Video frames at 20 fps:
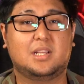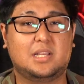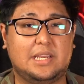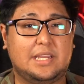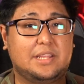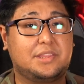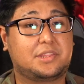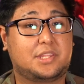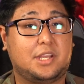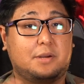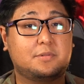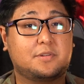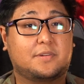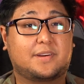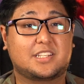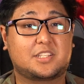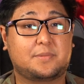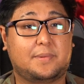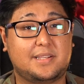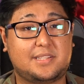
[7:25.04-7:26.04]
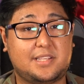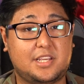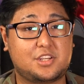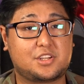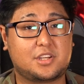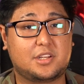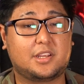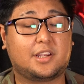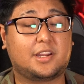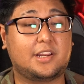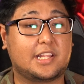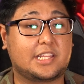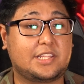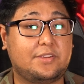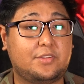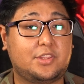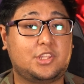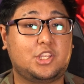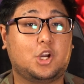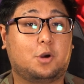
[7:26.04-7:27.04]
In terms of customization,
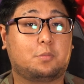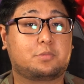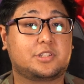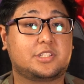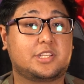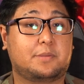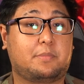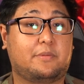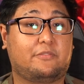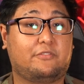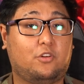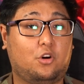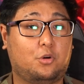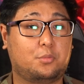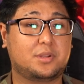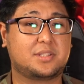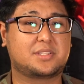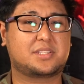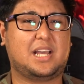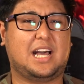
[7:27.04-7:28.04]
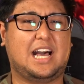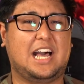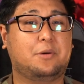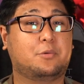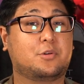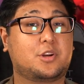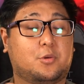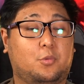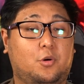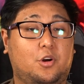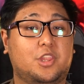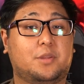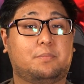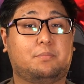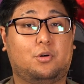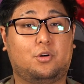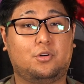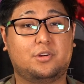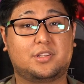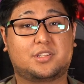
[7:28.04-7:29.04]
connectivity options and performance, I would award
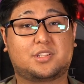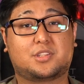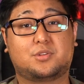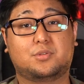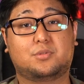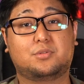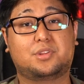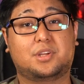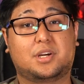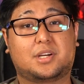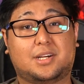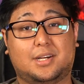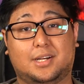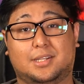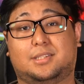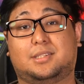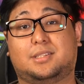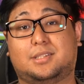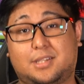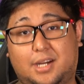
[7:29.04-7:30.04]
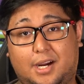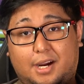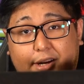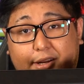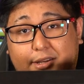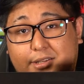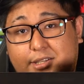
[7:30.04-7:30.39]
the points to the Katana